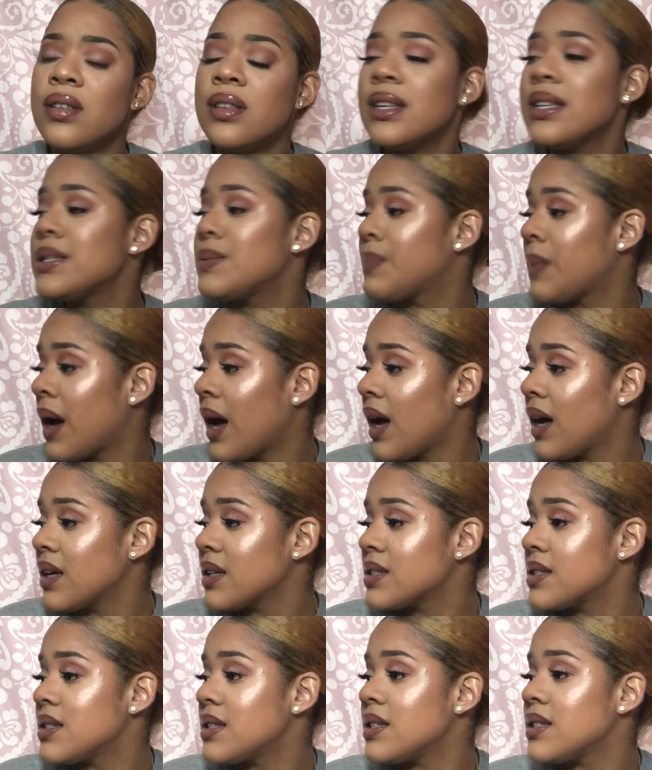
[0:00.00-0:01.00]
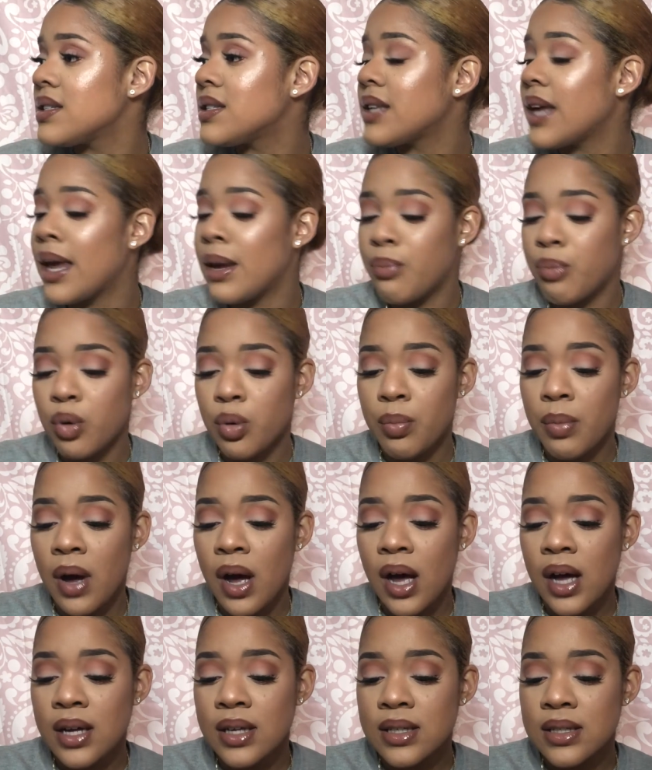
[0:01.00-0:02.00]
this box, this April
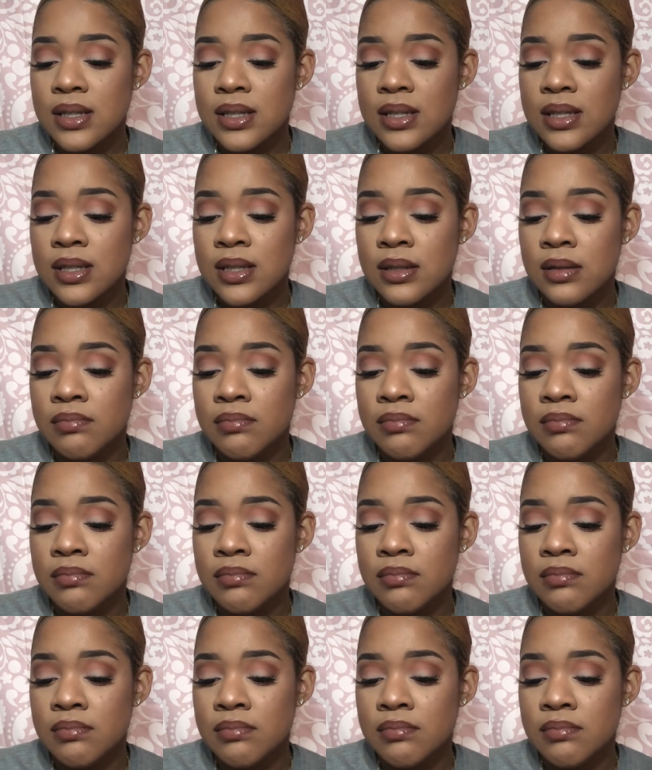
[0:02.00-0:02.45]
box,